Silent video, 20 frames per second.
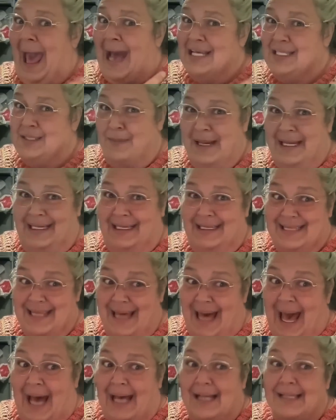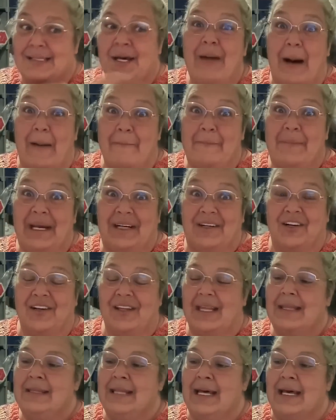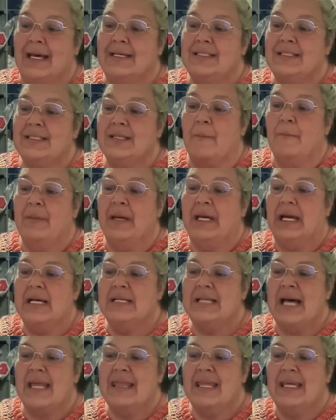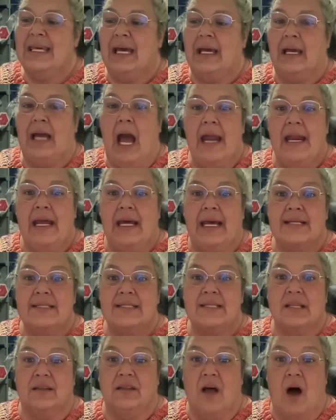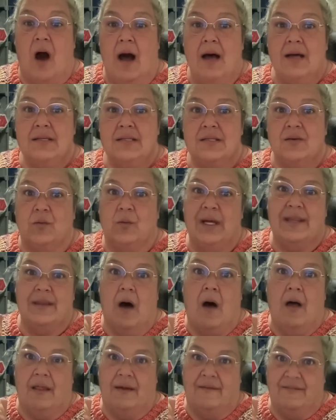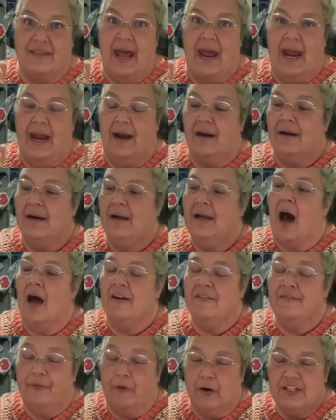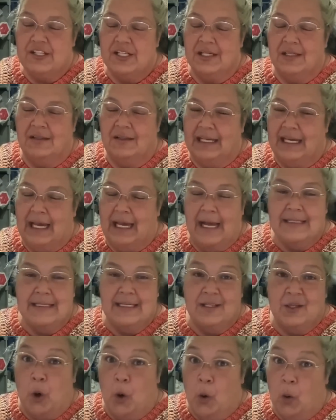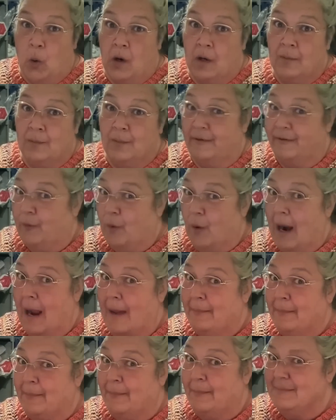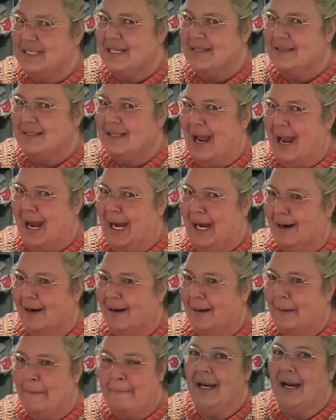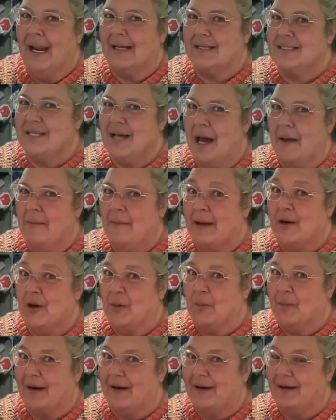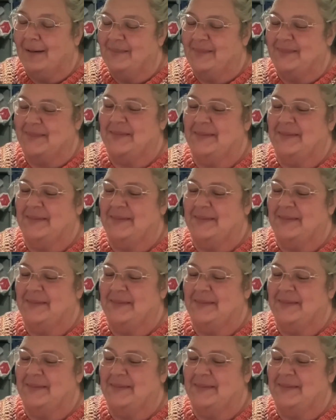as big as that, but bigger than this, because I think it kind of gets lost with all of the hair. Unfortunately, I did the horn before I did the hair. Next time, I know better.